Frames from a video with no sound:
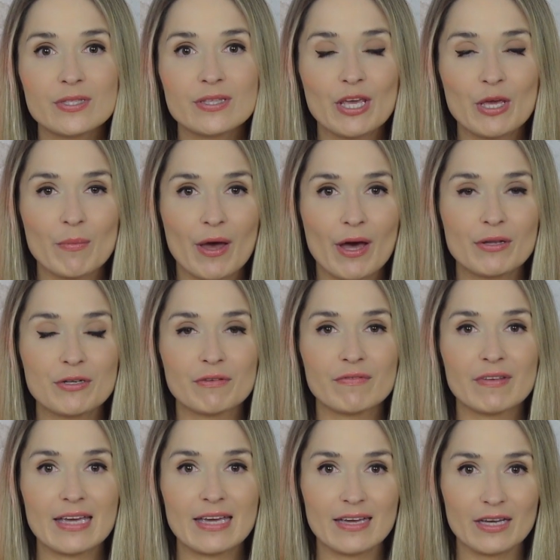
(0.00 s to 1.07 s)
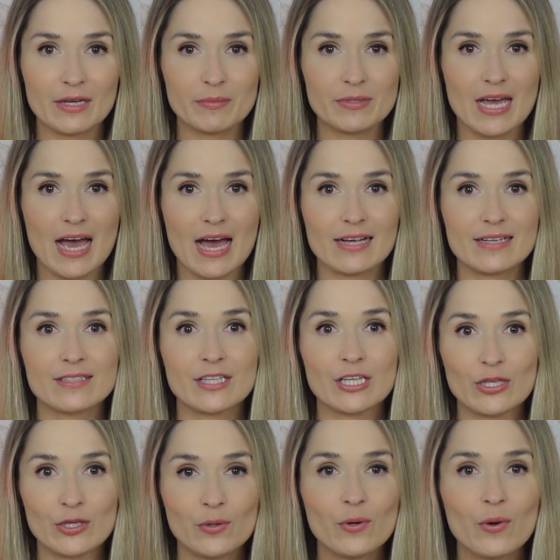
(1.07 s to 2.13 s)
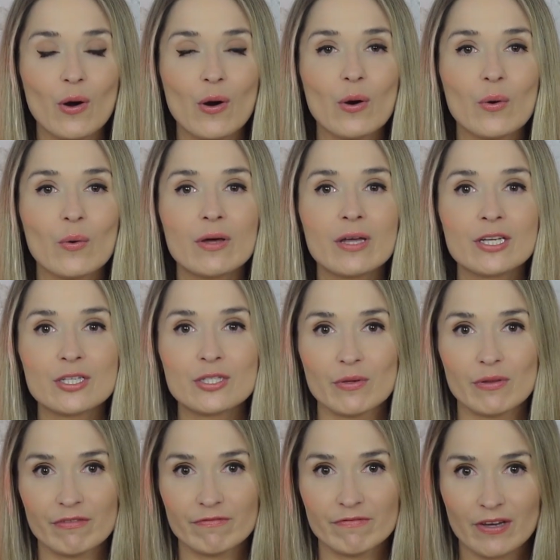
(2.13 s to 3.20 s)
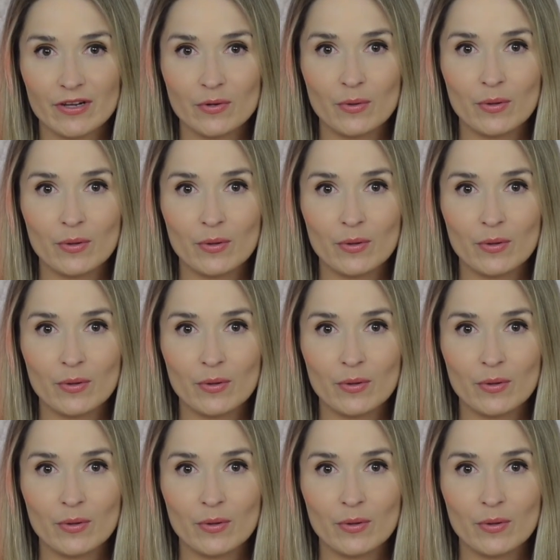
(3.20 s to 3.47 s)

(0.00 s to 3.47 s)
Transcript: the amount of income tax that you owe to the federal